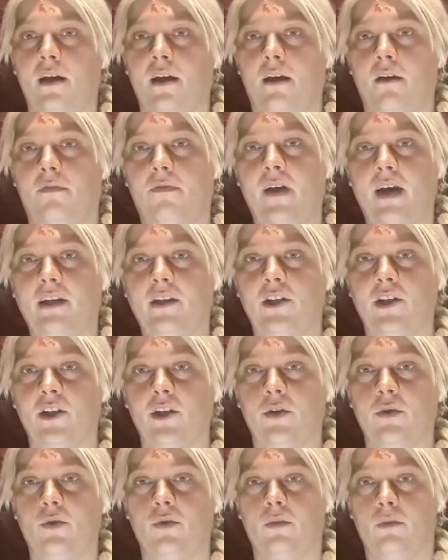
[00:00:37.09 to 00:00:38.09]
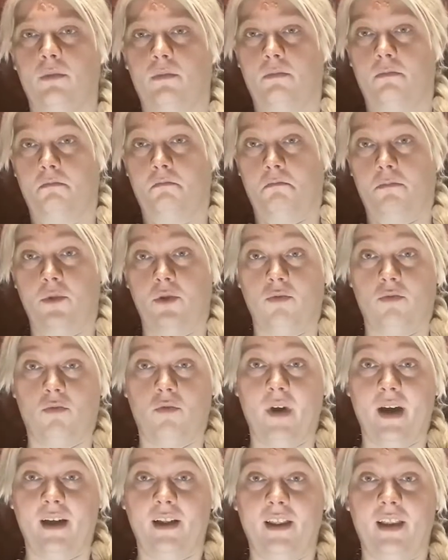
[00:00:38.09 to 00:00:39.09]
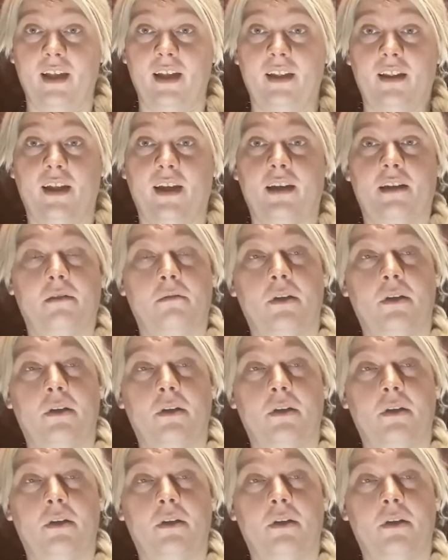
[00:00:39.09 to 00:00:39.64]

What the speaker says: affect you directly, like,